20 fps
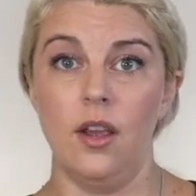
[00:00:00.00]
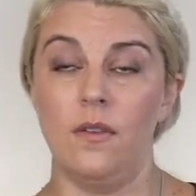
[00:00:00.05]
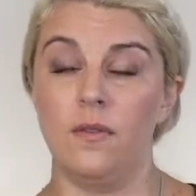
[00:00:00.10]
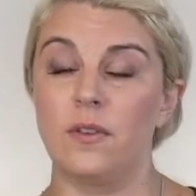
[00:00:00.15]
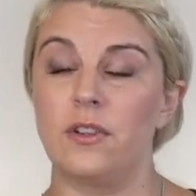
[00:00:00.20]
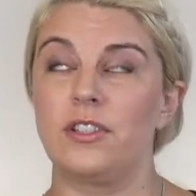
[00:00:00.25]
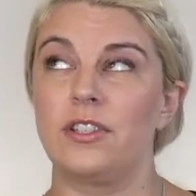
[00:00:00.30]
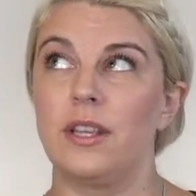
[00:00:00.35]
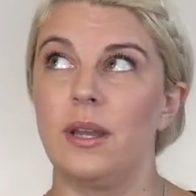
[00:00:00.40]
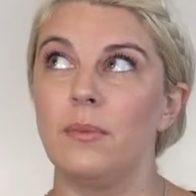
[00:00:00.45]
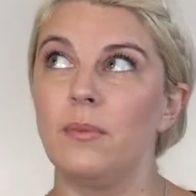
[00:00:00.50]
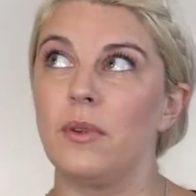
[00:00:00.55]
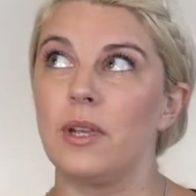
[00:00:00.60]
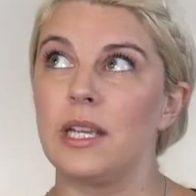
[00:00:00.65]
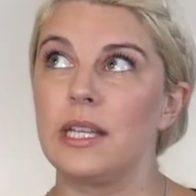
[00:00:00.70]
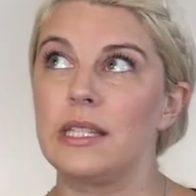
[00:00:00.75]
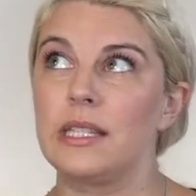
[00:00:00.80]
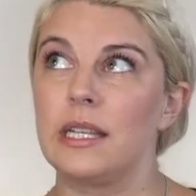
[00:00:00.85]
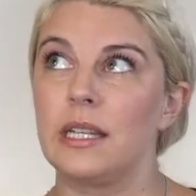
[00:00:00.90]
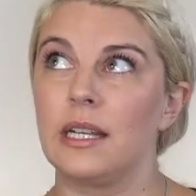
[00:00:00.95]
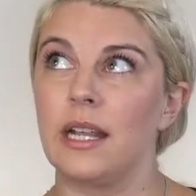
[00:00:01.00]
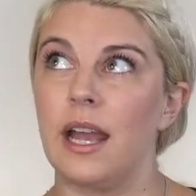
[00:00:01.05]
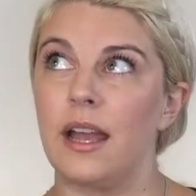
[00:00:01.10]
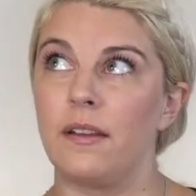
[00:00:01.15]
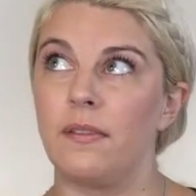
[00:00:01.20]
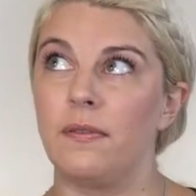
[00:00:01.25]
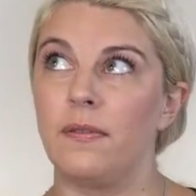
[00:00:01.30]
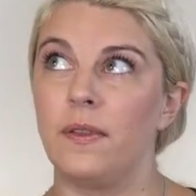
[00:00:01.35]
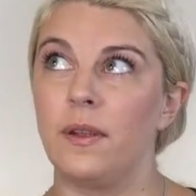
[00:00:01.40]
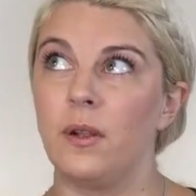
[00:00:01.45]
For some reason, I
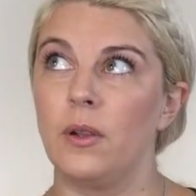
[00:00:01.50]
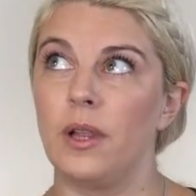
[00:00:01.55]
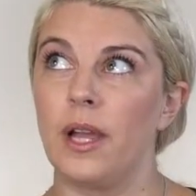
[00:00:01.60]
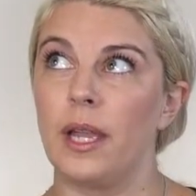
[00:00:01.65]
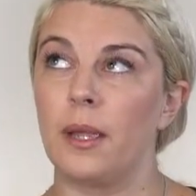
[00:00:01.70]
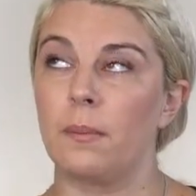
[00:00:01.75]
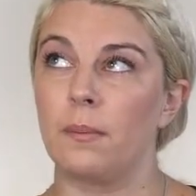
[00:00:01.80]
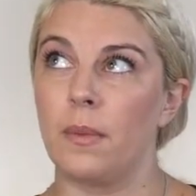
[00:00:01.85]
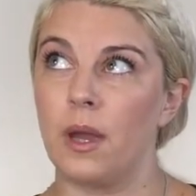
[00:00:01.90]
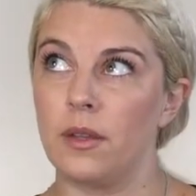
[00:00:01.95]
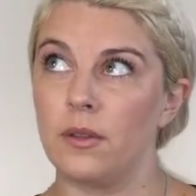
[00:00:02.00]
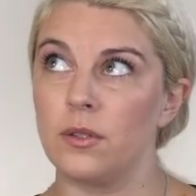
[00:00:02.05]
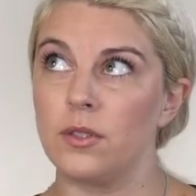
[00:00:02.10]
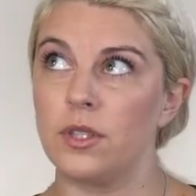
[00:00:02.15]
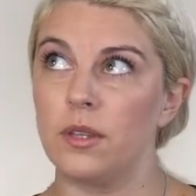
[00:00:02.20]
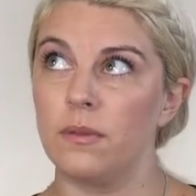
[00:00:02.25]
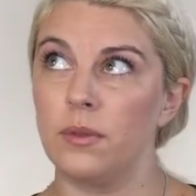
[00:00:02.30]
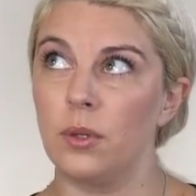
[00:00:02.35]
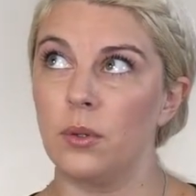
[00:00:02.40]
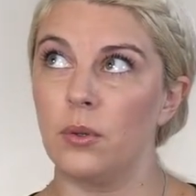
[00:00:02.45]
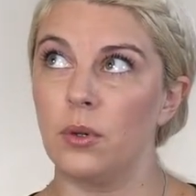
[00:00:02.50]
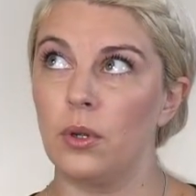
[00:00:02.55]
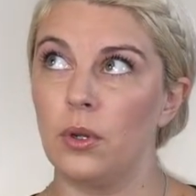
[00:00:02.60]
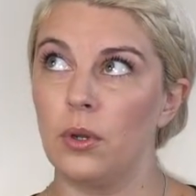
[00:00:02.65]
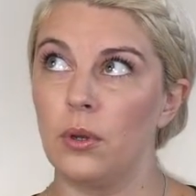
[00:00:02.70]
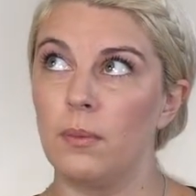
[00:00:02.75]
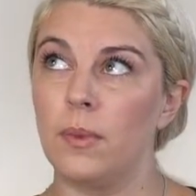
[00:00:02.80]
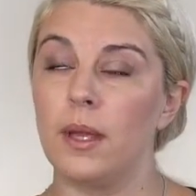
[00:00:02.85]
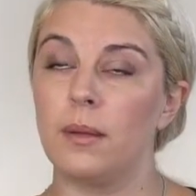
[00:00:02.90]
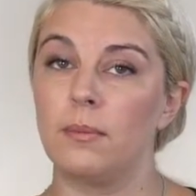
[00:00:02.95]
feel like mothers of the
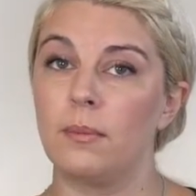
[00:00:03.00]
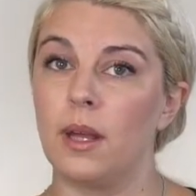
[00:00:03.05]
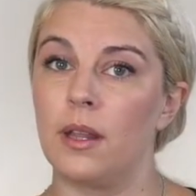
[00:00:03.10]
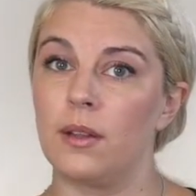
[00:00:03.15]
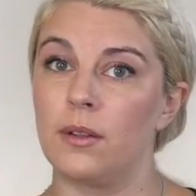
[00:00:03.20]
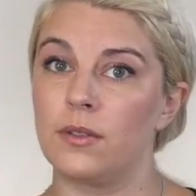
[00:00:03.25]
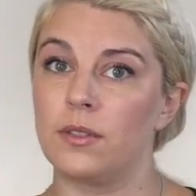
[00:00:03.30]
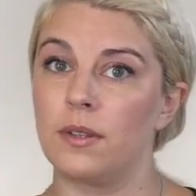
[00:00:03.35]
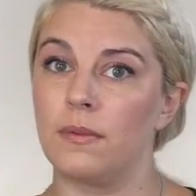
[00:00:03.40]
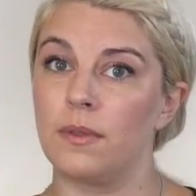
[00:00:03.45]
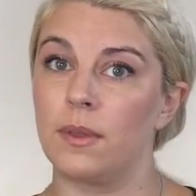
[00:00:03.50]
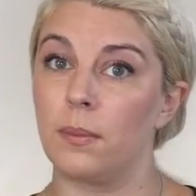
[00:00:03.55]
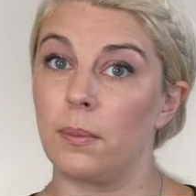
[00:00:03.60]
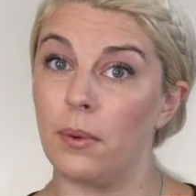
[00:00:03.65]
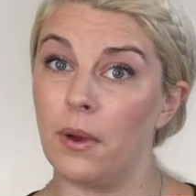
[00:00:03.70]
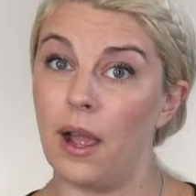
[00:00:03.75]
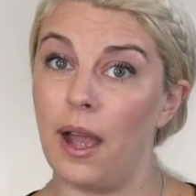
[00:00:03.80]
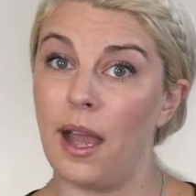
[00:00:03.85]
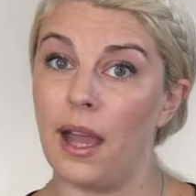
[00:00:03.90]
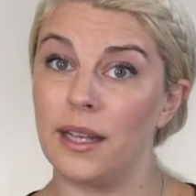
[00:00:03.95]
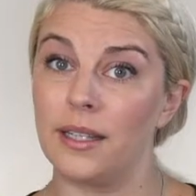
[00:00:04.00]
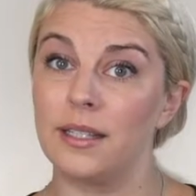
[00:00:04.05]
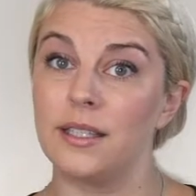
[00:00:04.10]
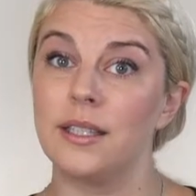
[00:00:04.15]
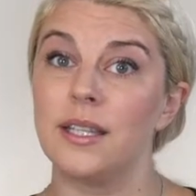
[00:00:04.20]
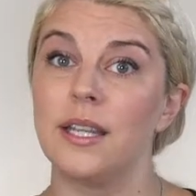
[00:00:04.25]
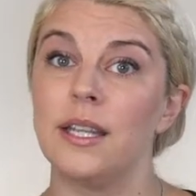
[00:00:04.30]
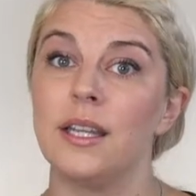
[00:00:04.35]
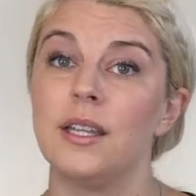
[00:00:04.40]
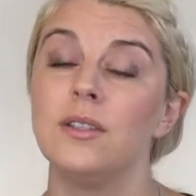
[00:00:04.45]
groom and mothers of the bride
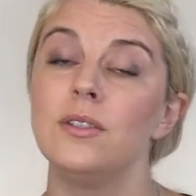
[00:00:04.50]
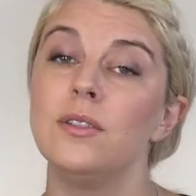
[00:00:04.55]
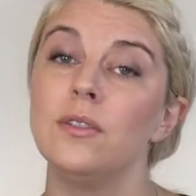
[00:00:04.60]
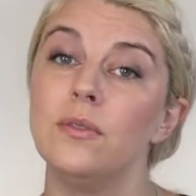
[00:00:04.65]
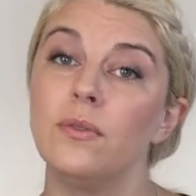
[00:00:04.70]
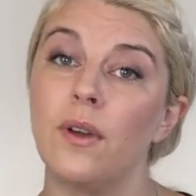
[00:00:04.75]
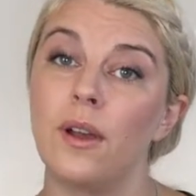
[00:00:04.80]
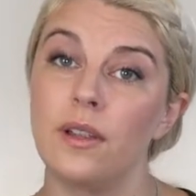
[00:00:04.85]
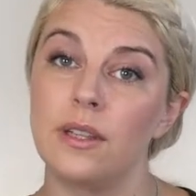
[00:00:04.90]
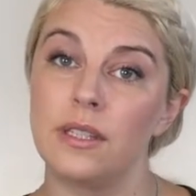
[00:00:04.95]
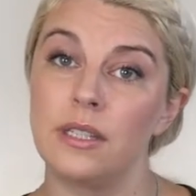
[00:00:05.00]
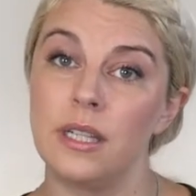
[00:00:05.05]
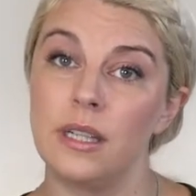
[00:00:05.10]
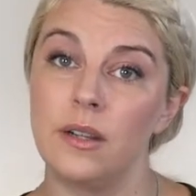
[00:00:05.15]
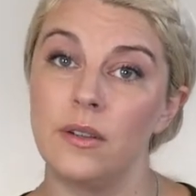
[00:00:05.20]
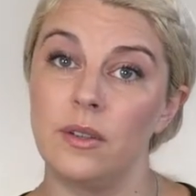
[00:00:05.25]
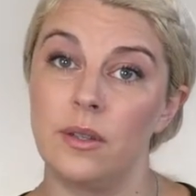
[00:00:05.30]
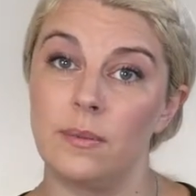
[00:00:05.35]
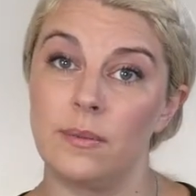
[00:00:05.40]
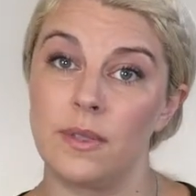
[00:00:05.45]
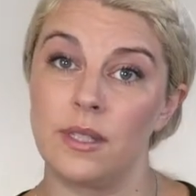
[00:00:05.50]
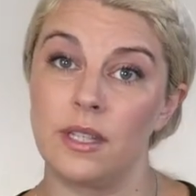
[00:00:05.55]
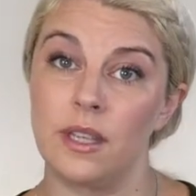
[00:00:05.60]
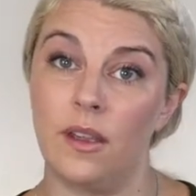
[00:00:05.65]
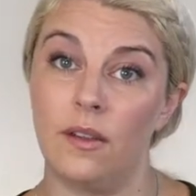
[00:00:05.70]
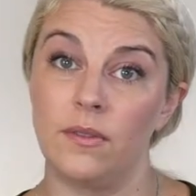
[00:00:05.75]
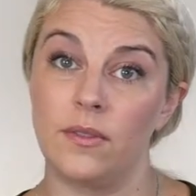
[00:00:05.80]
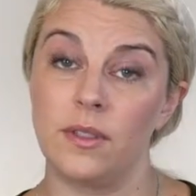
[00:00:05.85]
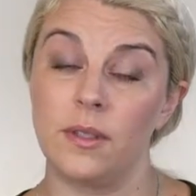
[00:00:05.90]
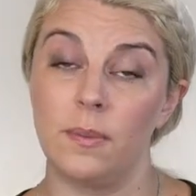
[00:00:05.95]
tend to volunteer
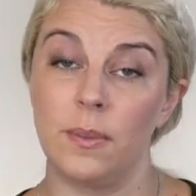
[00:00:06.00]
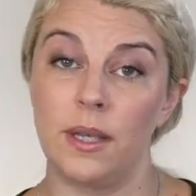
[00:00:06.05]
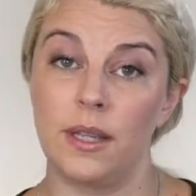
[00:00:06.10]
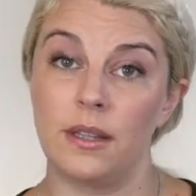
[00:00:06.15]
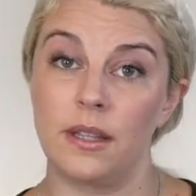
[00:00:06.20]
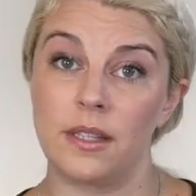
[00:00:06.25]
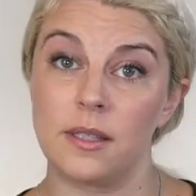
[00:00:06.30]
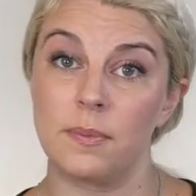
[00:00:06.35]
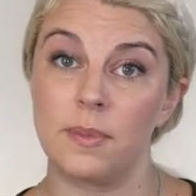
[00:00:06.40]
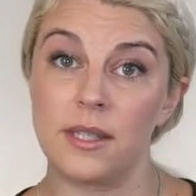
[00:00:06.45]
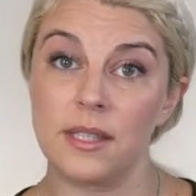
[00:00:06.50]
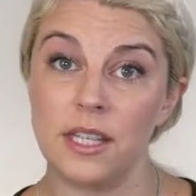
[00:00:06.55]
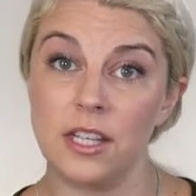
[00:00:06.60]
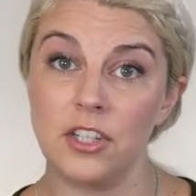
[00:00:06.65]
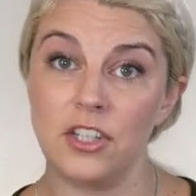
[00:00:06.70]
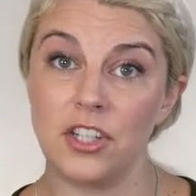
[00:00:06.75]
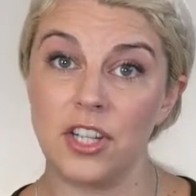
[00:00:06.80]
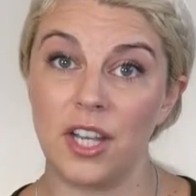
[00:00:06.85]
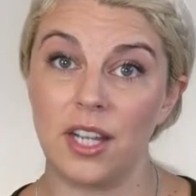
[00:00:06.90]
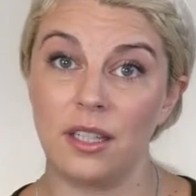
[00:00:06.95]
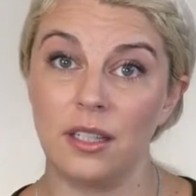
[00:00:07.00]
themselves to be in this position.